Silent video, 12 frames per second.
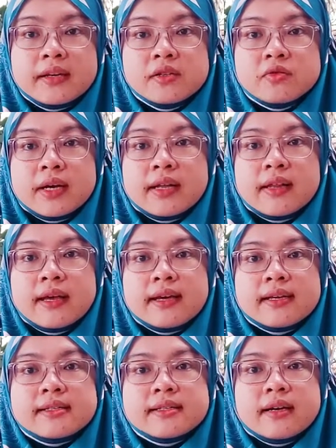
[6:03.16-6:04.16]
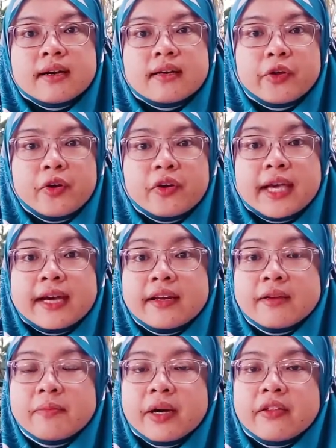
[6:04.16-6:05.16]
and as well as for your
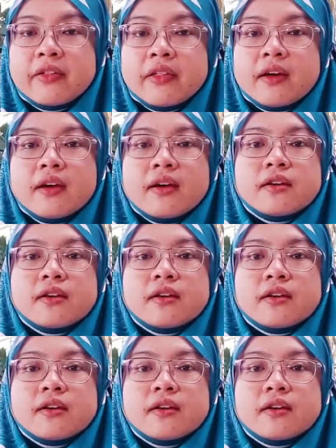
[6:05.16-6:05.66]
career path.